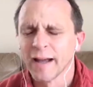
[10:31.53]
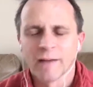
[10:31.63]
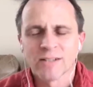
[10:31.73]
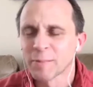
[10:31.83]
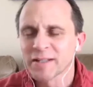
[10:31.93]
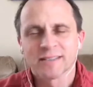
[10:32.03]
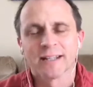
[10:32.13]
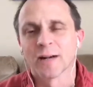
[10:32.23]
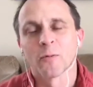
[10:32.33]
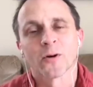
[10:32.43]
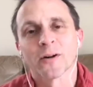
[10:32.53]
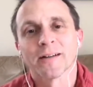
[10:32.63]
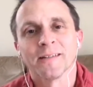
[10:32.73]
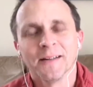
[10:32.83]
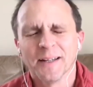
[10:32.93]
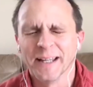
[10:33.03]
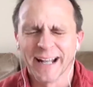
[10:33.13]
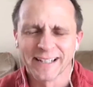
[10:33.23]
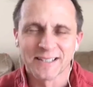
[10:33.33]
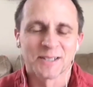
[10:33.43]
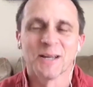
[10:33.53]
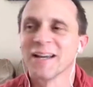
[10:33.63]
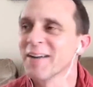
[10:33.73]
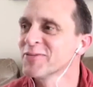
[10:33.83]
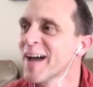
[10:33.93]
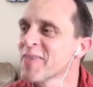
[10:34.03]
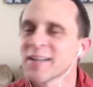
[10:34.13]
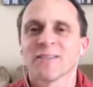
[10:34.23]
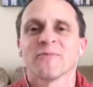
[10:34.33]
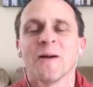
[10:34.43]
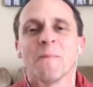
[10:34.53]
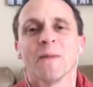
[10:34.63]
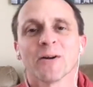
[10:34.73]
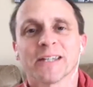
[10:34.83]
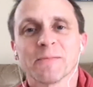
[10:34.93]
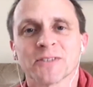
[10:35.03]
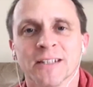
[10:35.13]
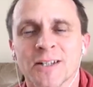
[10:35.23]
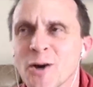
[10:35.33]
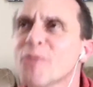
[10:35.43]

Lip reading: Every time I say that word and I get this, I think of Mel Gibson.